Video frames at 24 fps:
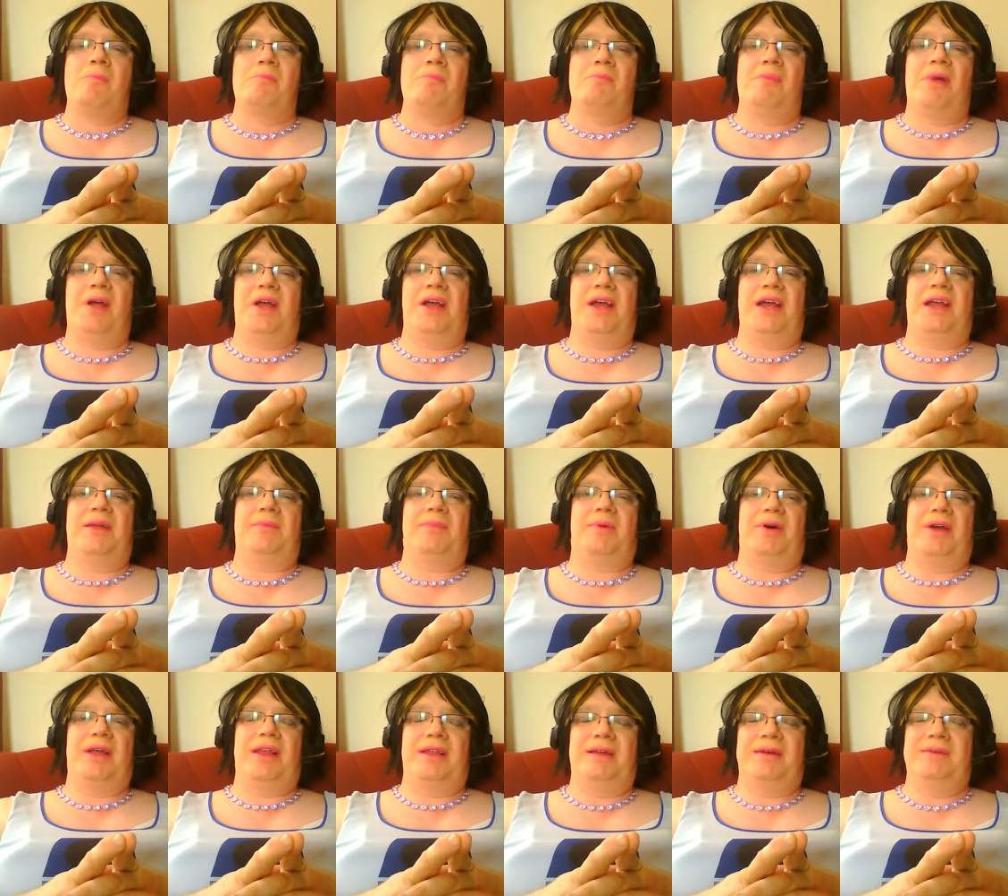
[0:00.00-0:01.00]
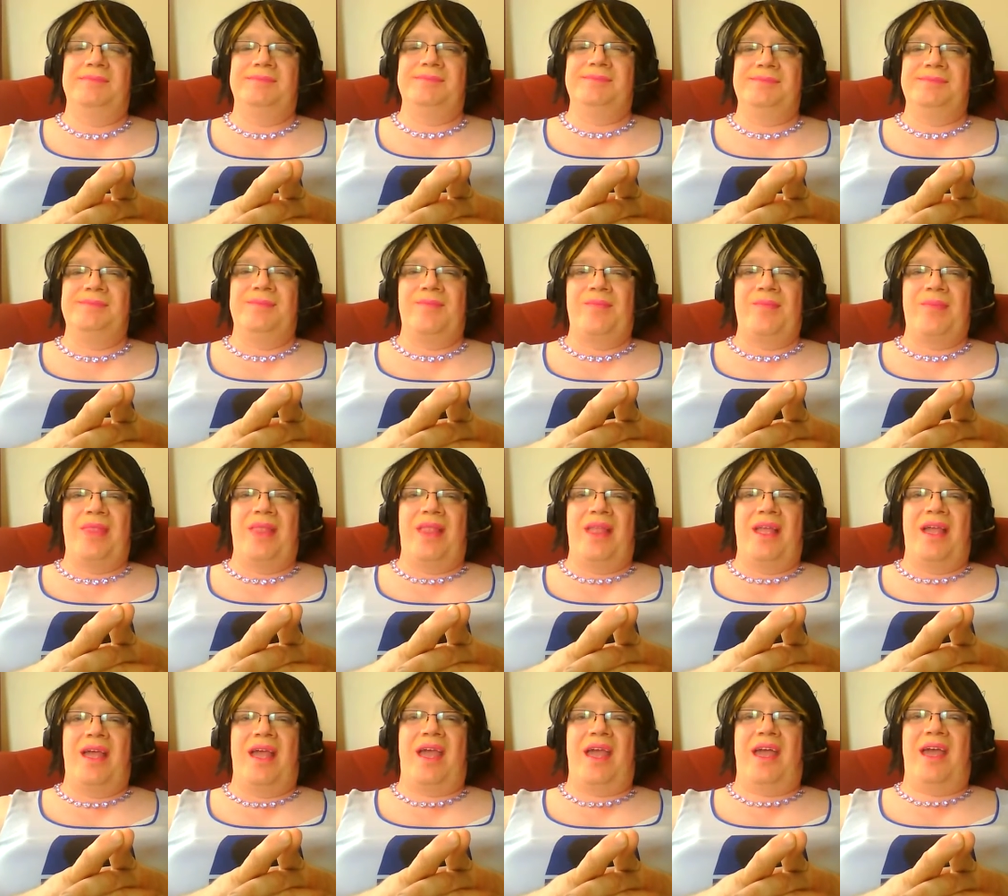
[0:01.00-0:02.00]
But you get the point.
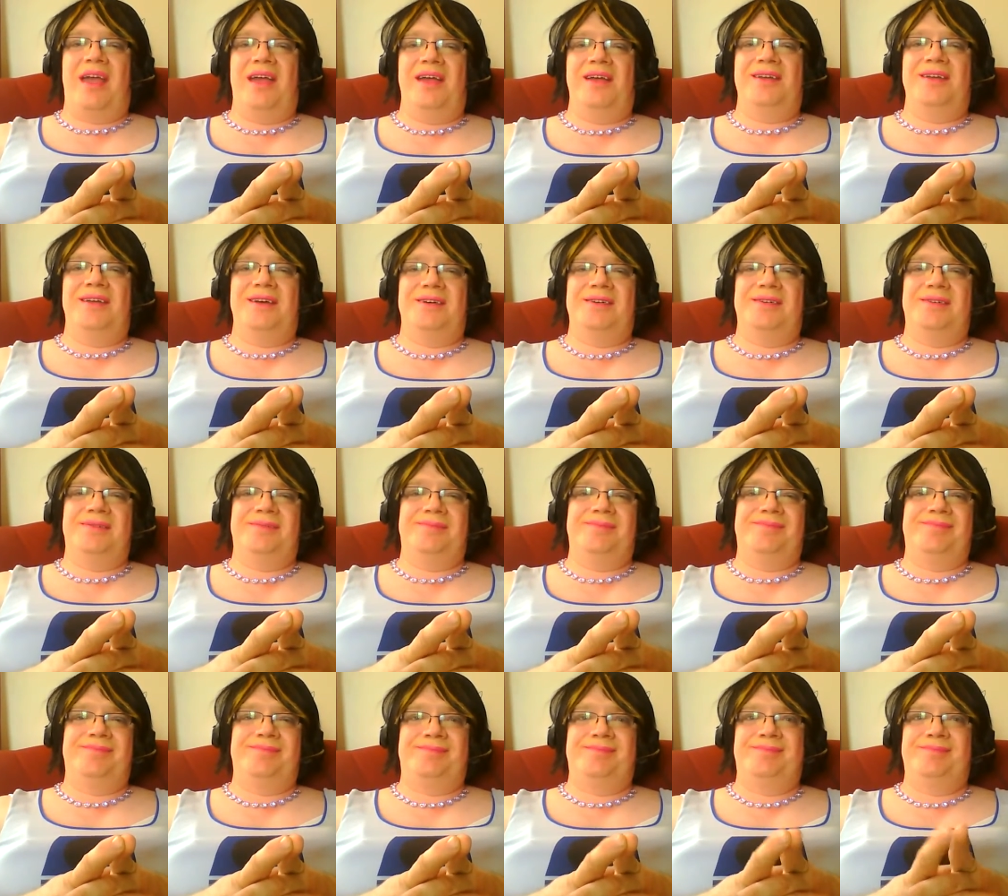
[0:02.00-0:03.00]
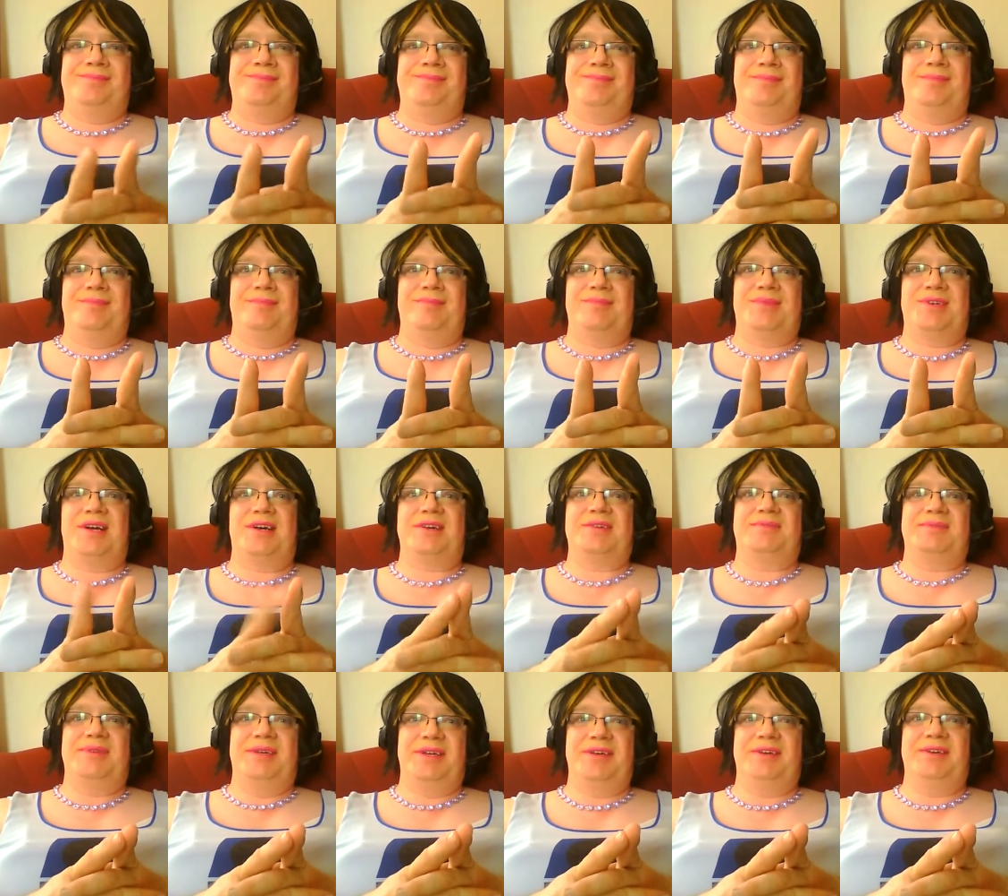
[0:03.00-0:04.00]
And, uh, trust
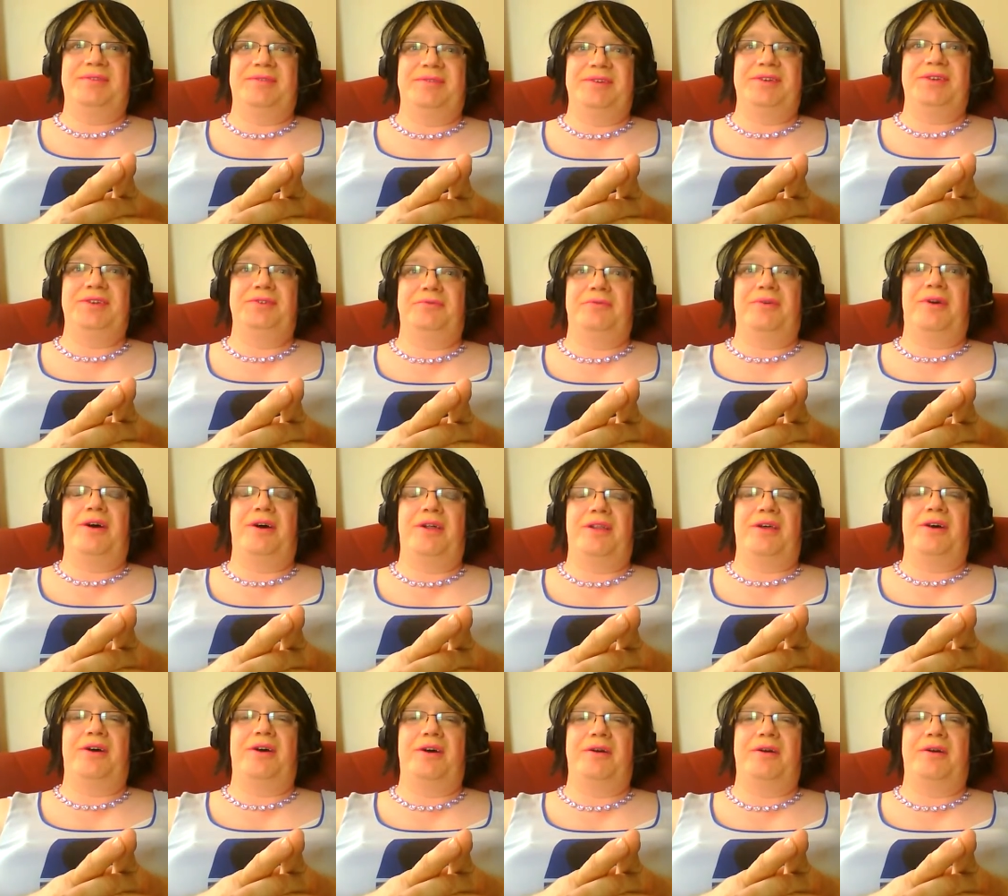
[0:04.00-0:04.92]
me, you you want long